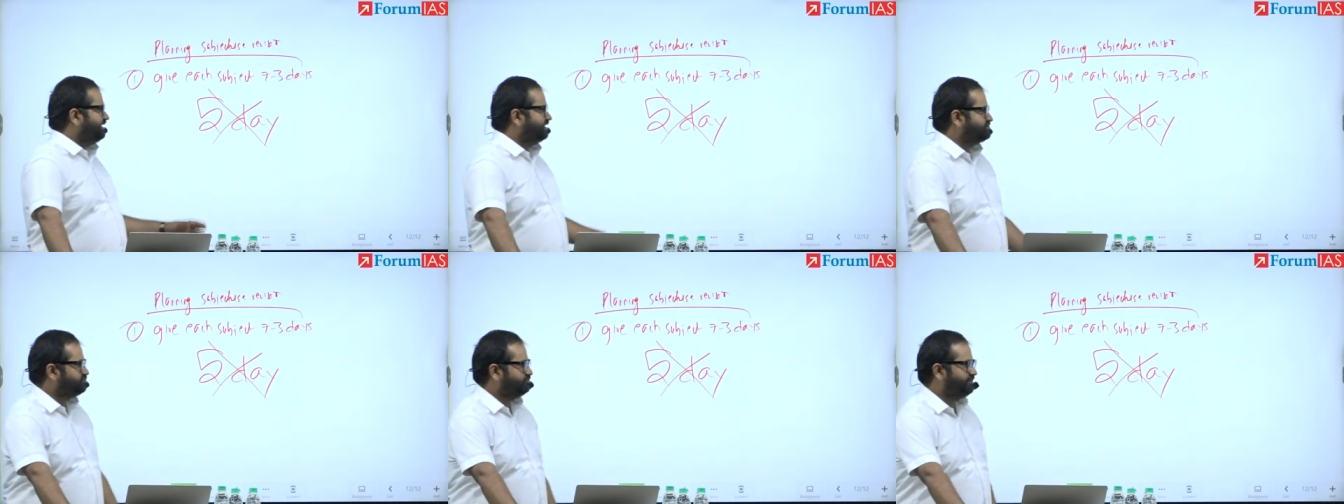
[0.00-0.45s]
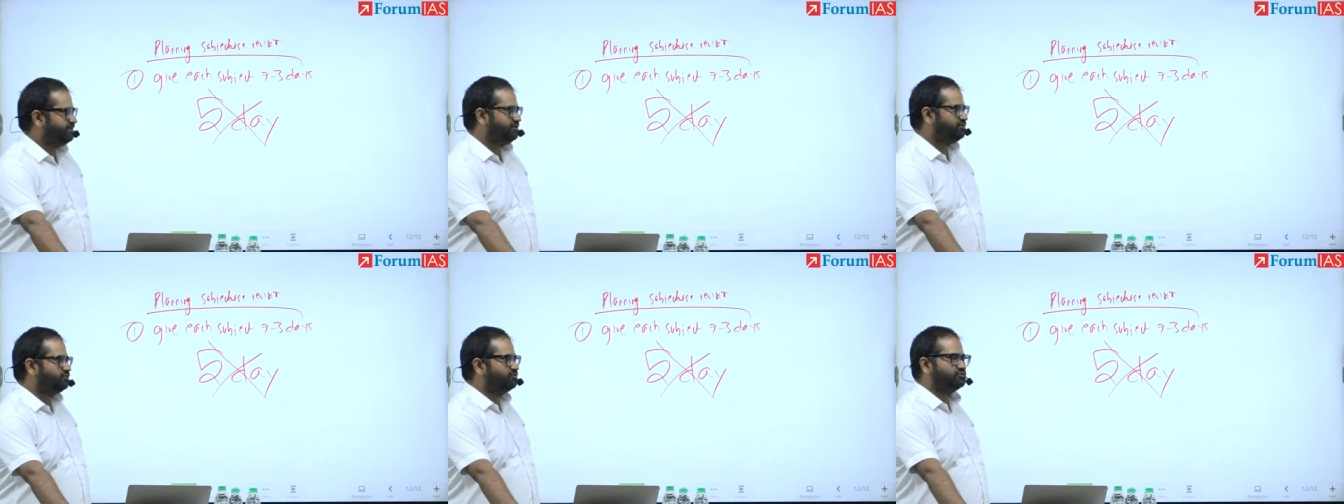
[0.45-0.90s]
days, you'll be
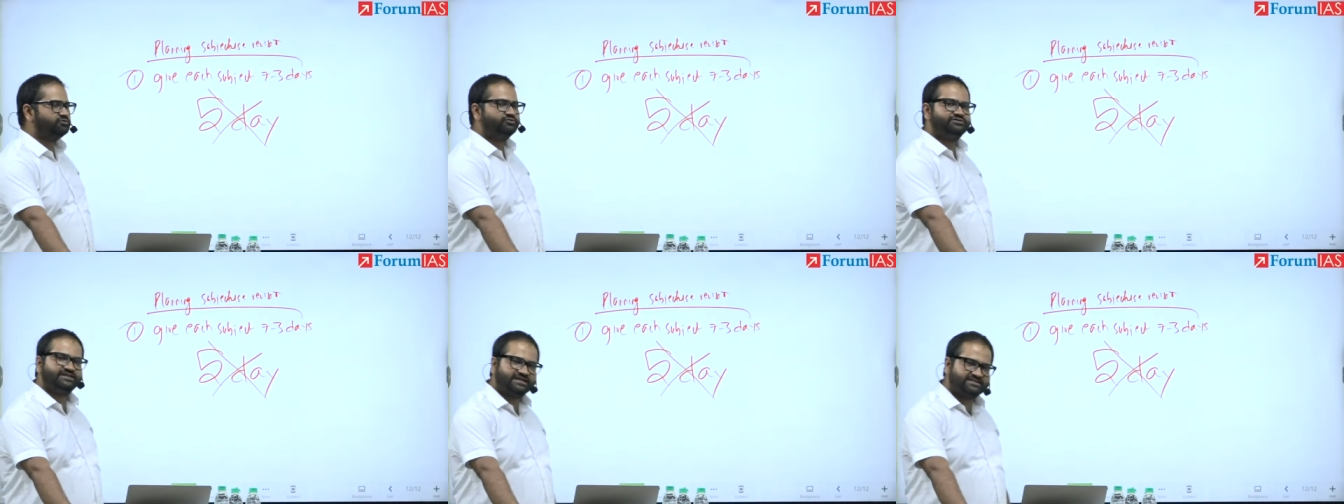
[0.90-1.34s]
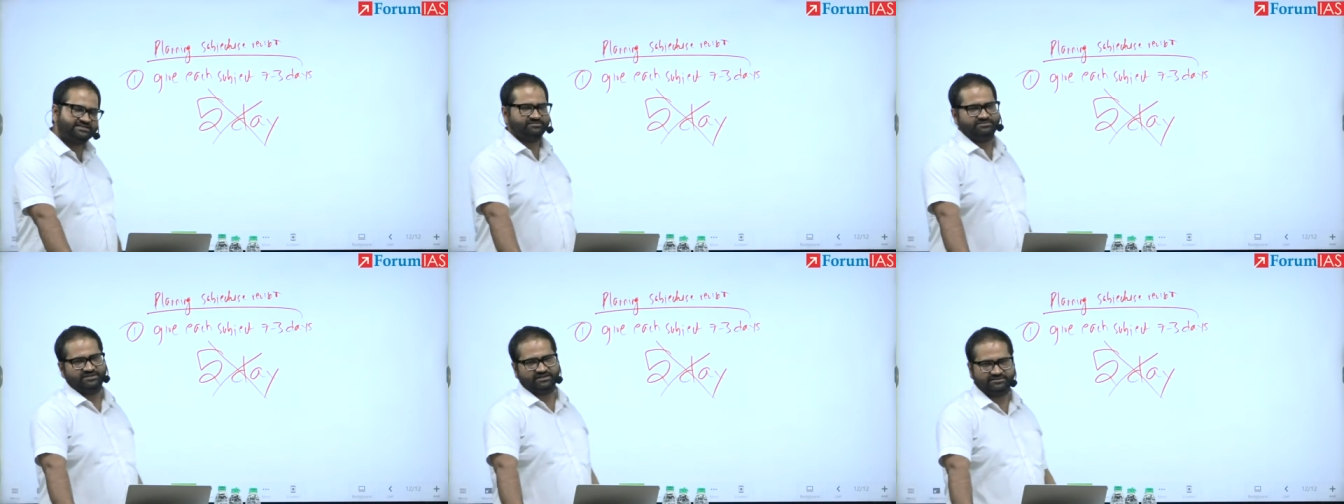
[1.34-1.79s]
able to go through six
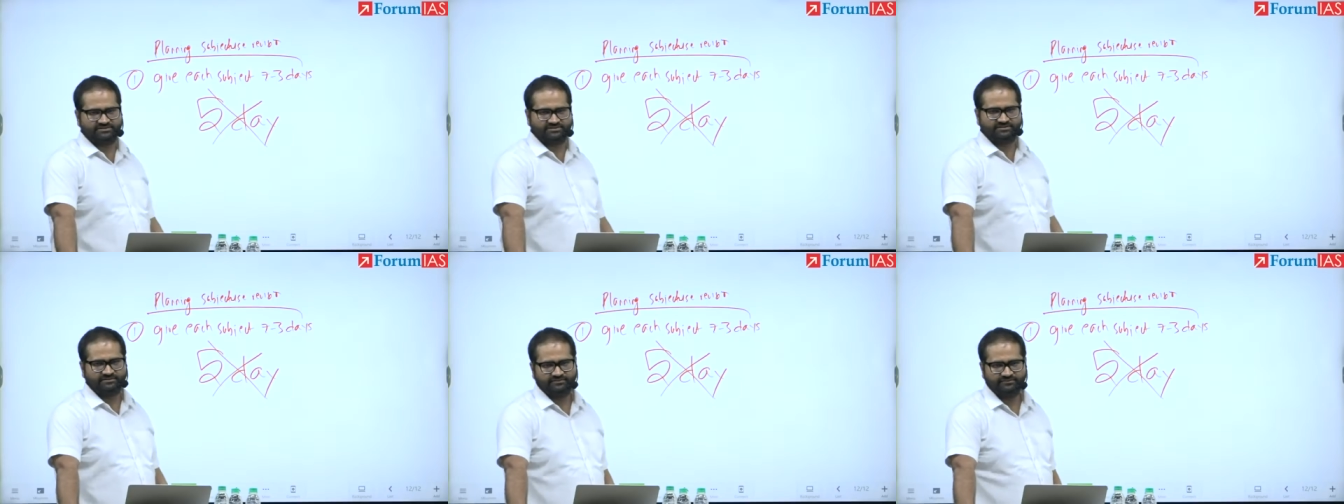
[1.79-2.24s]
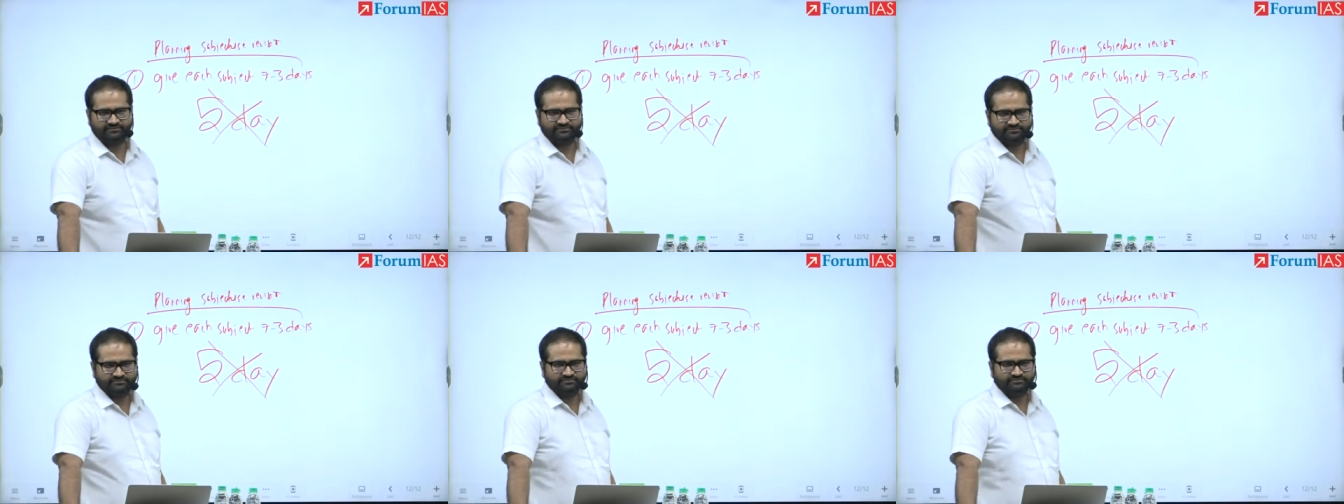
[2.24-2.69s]
subjects.
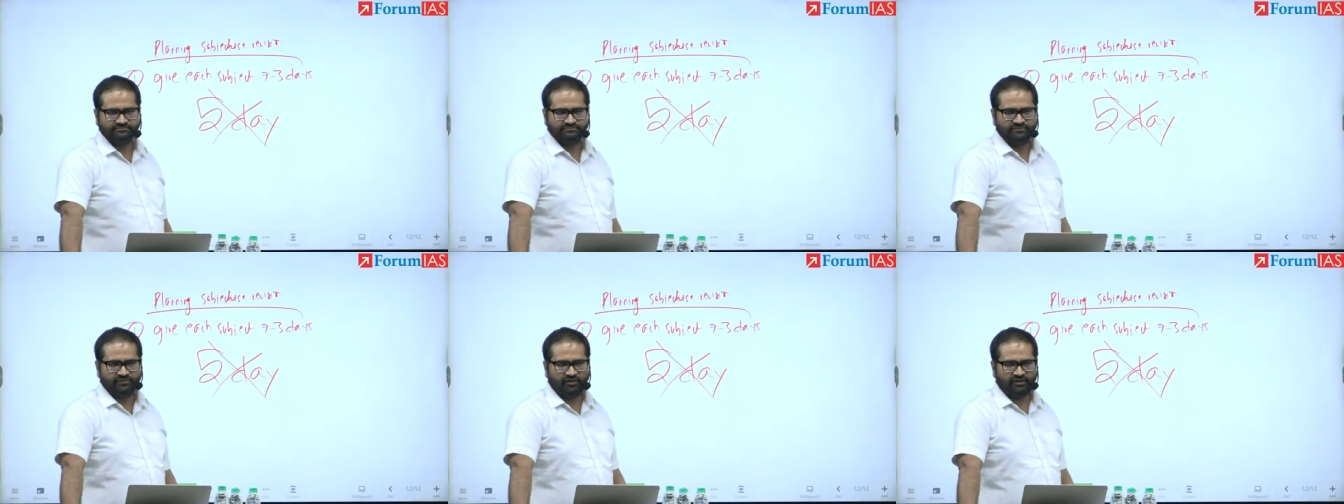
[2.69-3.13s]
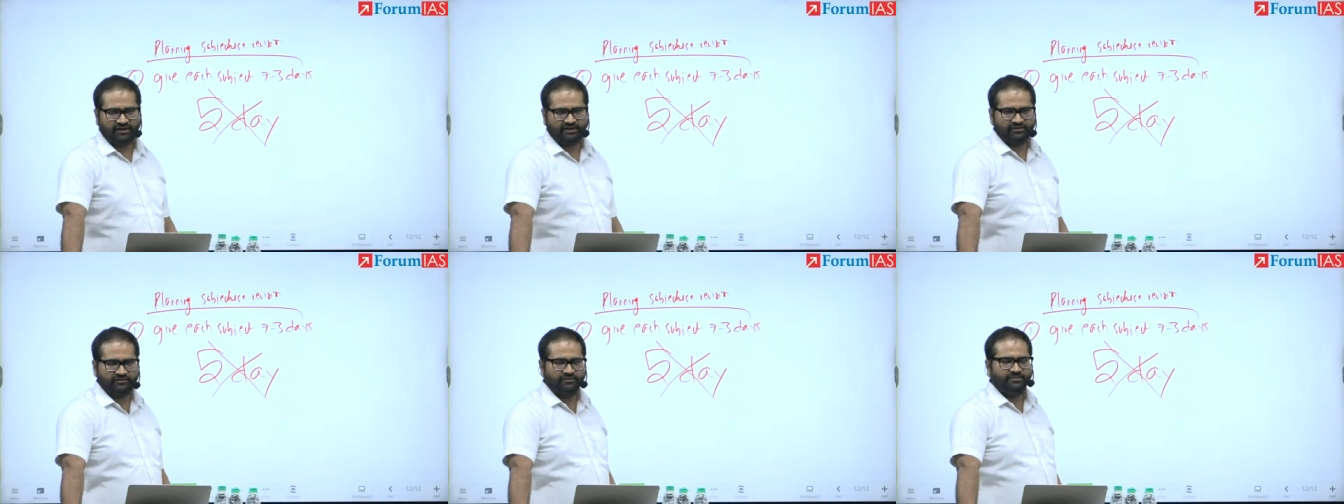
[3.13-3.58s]
All
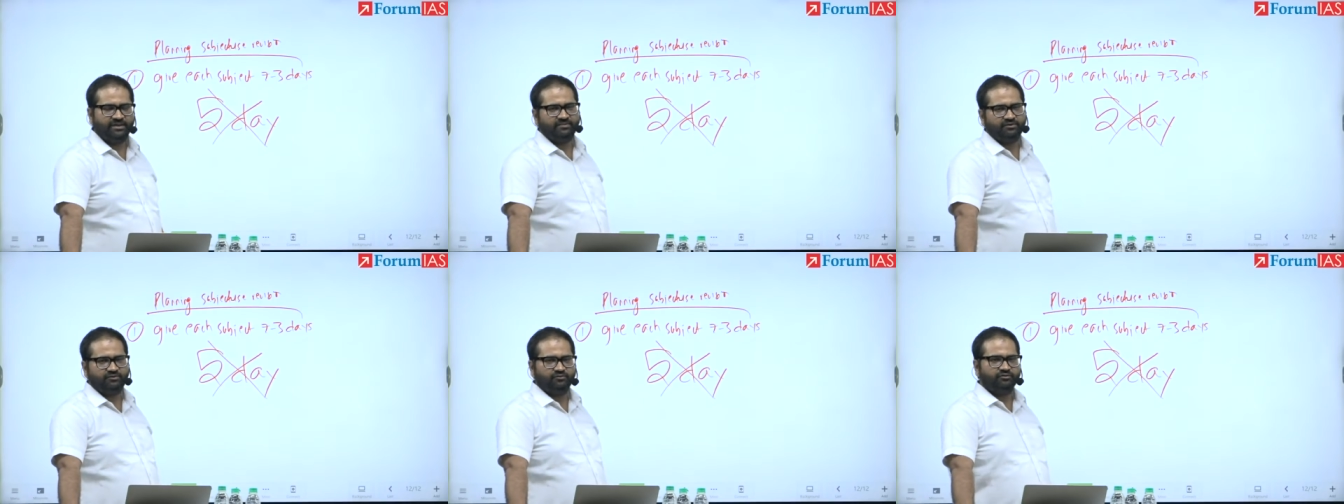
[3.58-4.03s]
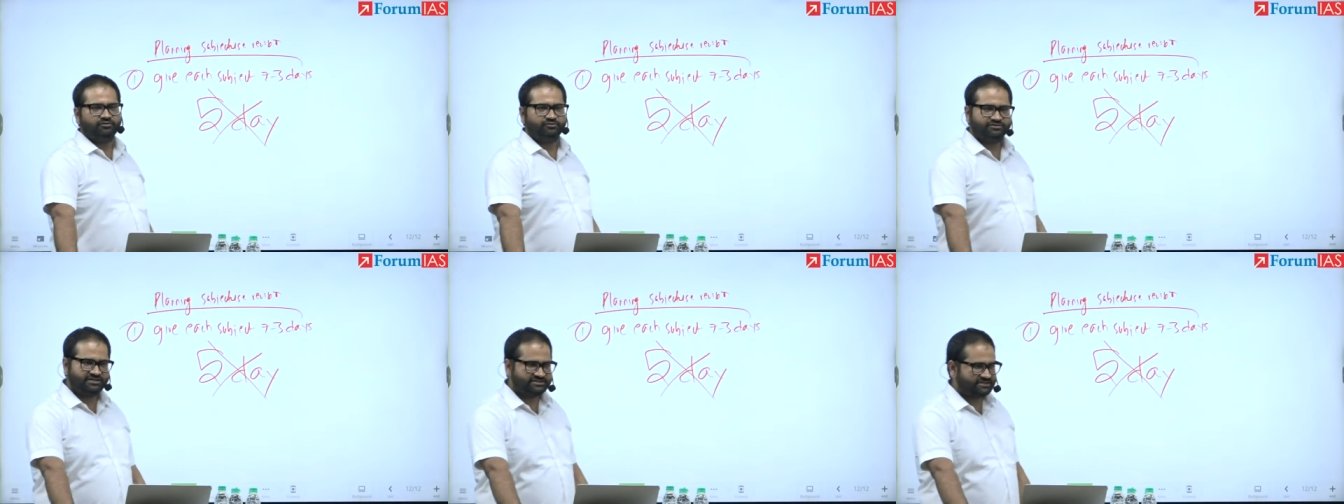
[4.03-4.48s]
right, you'll be able to go
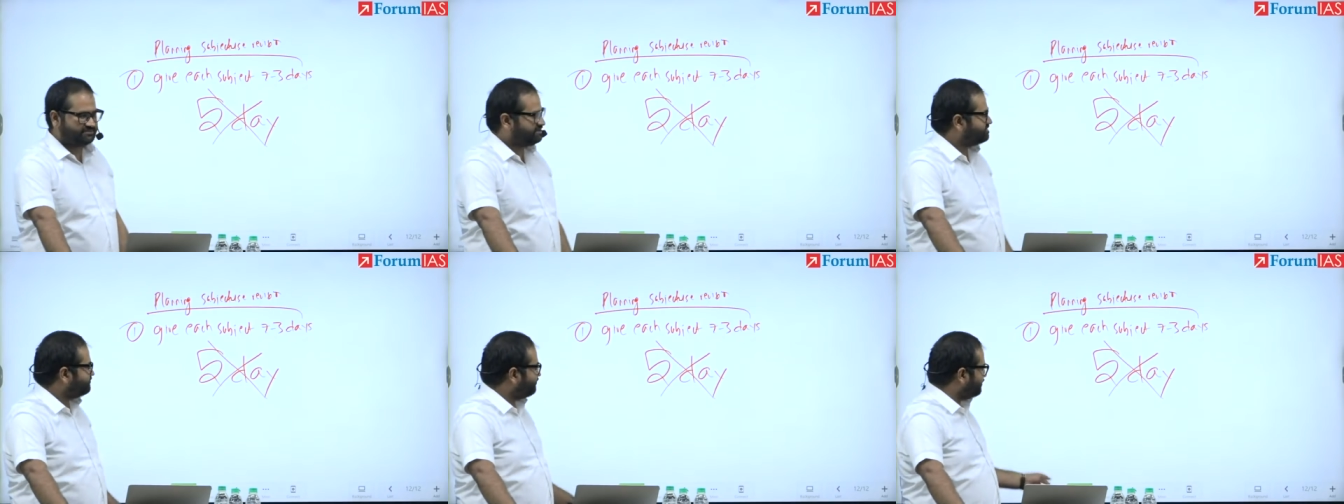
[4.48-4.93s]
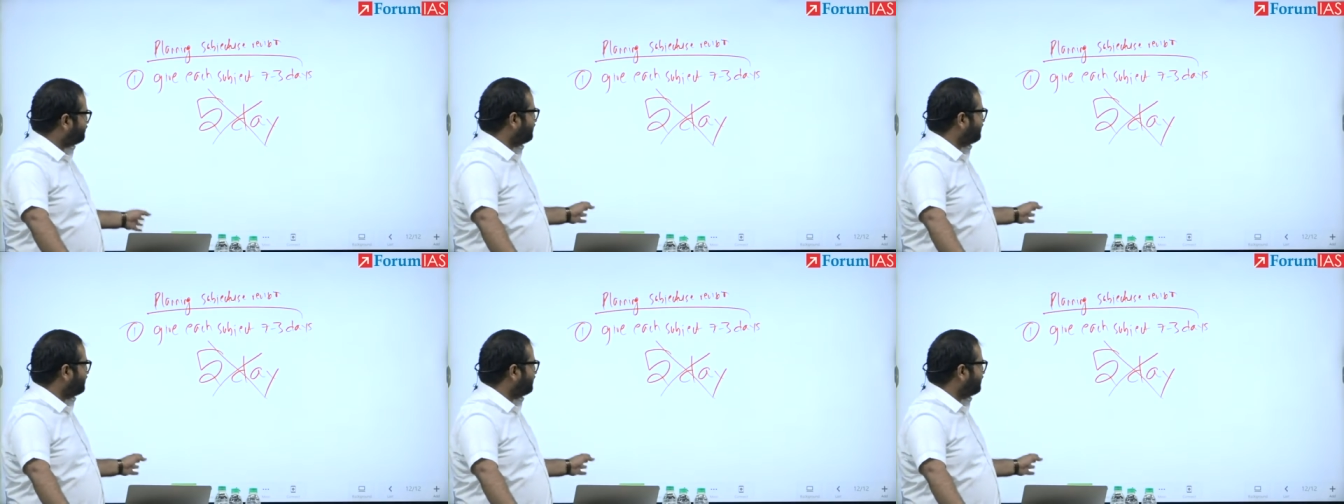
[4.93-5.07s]
through six subjects if you have